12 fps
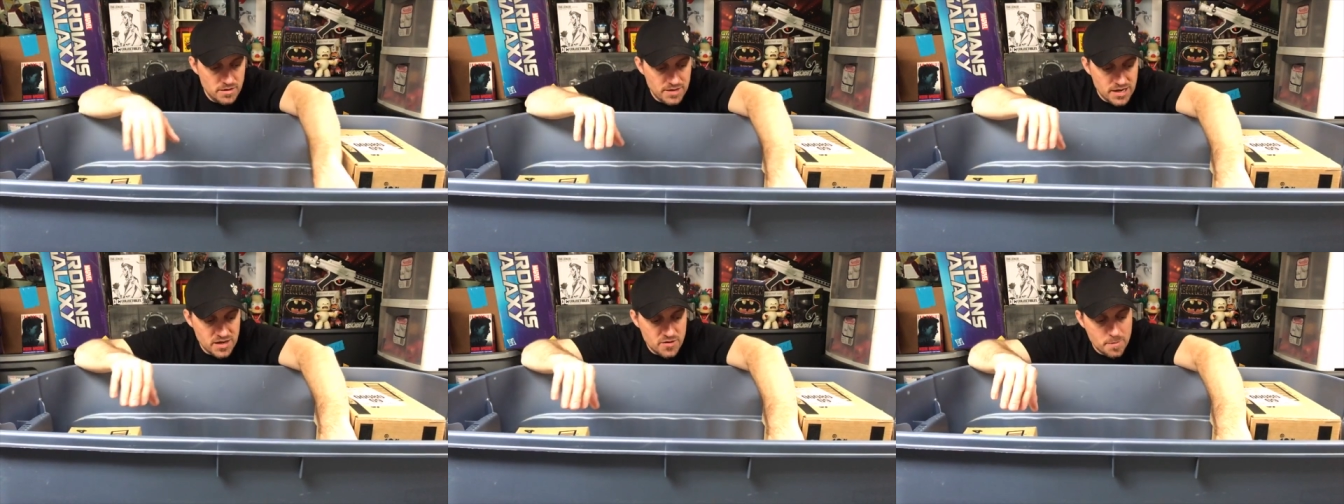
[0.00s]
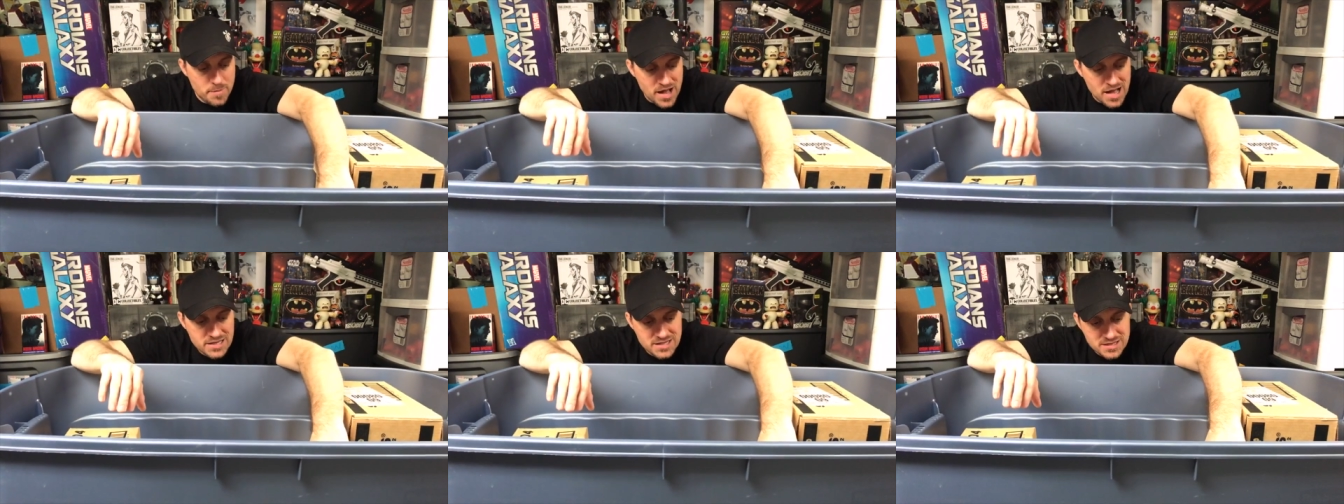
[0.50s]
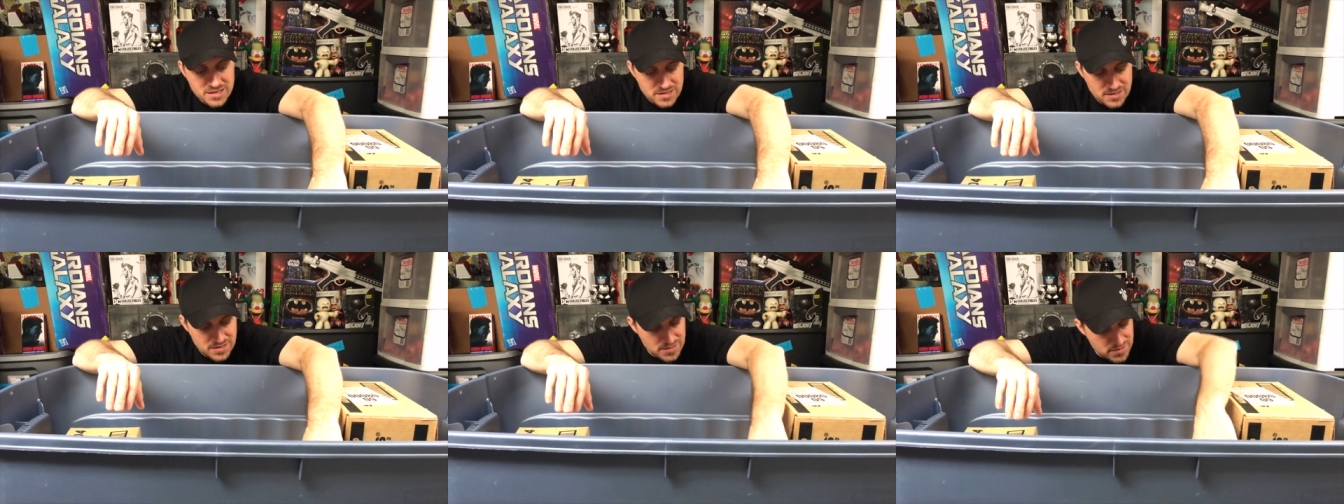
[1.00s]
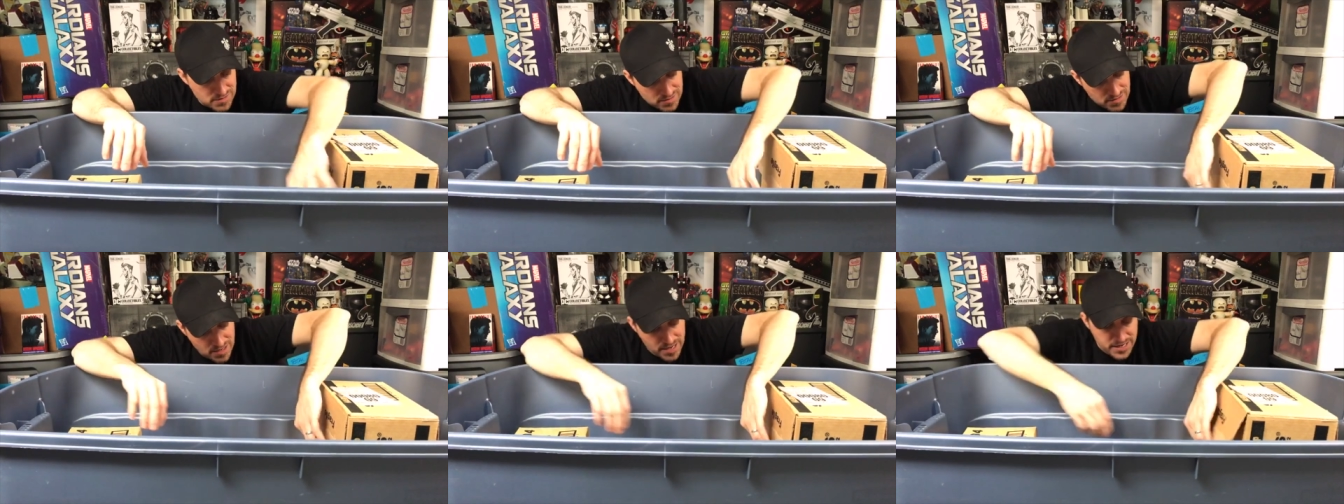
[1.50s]
another boxed
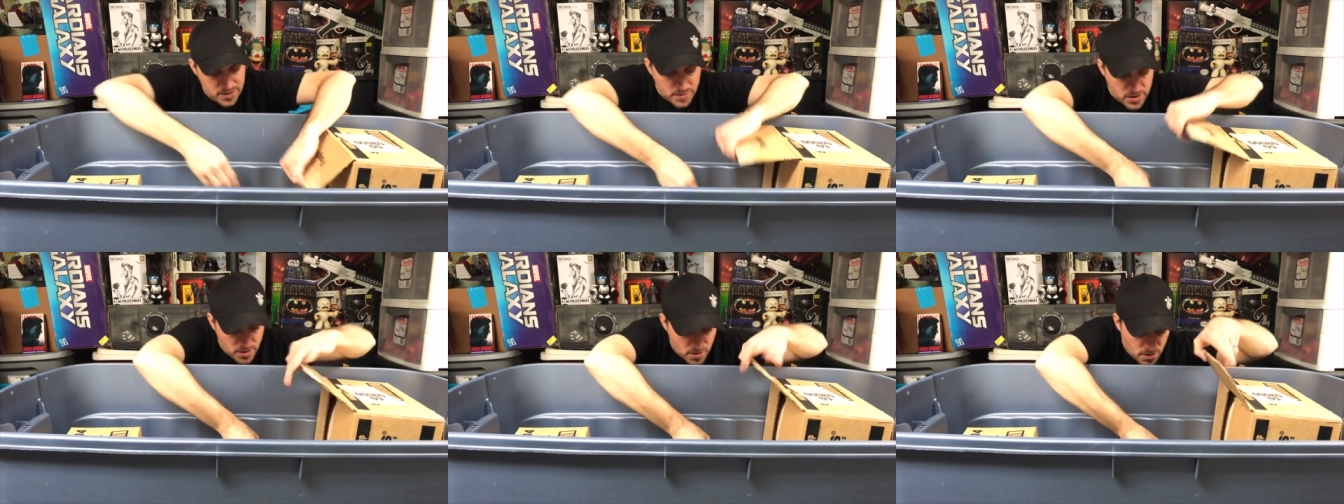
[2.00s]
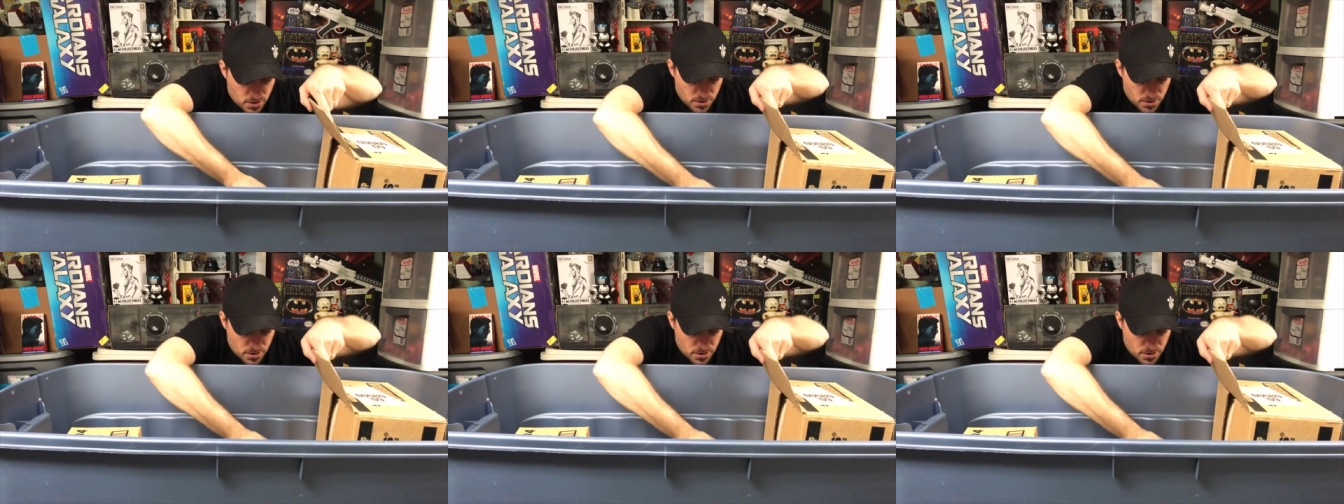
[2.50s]
item here.